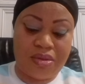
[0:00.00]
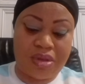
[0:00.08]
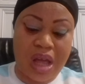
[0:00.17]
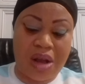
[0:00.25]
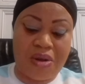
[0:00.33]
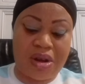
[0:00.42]

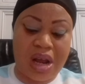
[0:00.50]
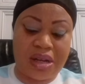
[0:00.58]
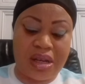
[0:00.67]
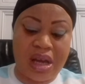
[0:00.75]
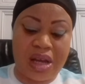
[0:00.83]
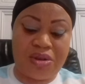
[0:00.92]
Thank God at
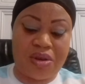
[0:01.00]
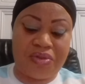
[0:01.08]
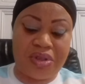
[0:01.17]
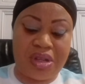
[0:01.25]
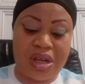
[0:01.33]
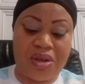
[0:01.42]
the end of
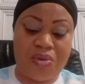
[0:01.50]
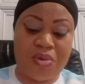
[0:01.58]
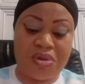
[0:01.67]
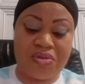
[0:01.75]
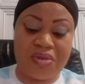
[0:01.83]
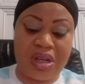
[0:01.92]
the day he
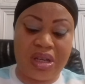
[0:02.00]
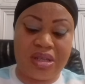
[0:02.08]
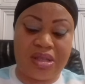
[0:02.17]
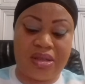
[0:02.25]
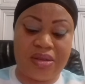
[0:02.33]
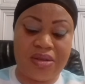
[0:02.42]
was
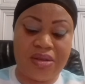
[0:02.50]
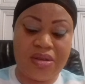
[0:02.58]
released.